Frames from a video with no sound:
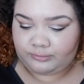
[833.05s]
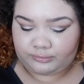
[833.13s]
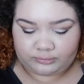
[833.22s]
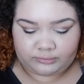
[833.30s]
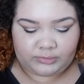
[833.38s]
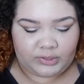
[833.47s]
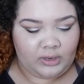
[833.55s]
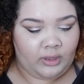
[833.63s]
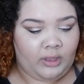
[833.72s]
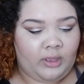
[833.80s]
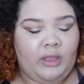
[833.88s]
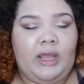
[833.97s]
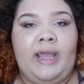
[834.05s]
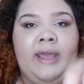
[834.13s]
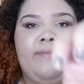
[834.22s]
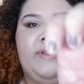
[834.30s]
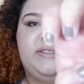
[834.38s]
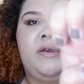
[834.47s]
I
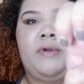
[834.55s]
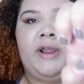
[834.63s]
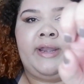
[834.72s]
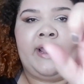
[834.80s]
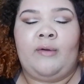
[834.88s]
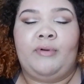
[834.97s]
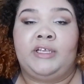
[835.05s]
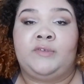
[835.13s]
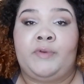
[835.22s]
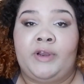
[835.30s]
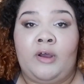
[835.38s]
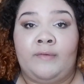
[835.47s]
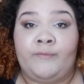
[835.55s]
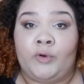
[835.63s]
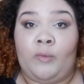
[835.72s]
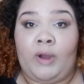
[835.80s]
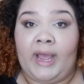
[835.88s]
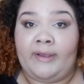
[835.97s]
have these on right now, but it's been on for
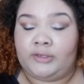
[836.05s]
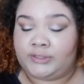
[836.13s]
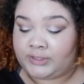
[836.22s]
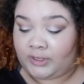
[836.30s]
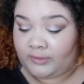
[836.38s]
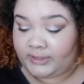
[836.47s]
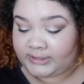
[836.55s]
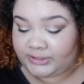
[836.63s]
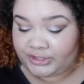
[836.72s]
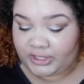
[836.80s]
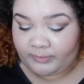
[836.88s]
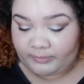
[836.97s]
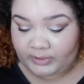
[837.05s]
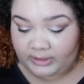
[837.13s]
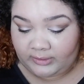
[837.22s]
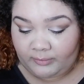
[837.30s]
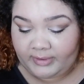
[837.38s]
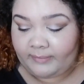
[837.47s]
a while, so it's chipped a
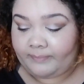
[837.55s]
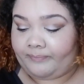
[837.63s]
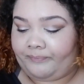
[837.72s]
little bit.